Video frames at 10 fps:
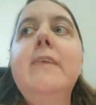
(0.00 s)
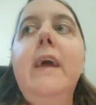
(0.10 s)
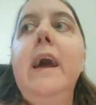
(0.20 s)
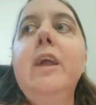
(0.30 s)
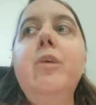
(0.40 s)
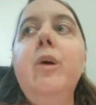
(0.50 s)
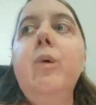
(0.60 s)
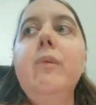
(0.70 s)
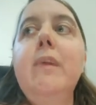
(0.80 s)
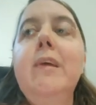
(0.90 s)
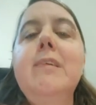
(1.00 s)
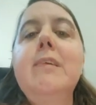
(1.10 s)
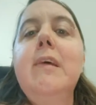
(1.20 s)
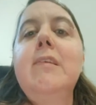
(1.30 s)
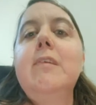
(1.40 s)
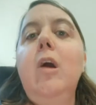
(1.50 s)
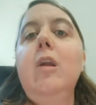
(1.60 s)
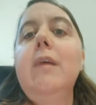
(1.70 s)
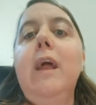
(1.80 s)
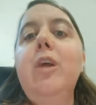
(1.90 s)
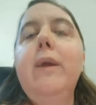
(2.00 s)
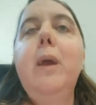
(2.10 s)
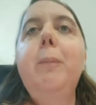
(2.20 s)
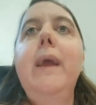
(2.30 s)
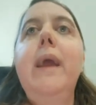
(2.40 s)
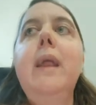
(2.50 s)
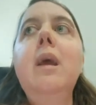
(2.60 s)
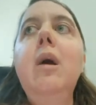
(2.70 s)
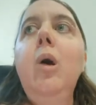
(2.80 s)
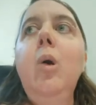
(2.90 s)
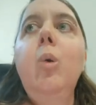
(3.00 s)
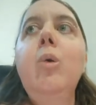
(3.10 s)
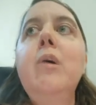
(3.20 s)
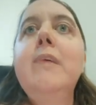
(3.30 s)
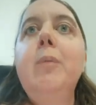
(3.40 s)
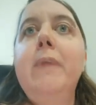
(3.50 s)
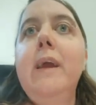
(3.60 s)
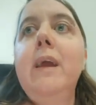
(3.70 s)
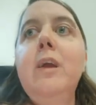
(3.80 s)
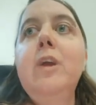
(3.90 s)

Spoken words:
I don't know, let's start a letter campaign or something,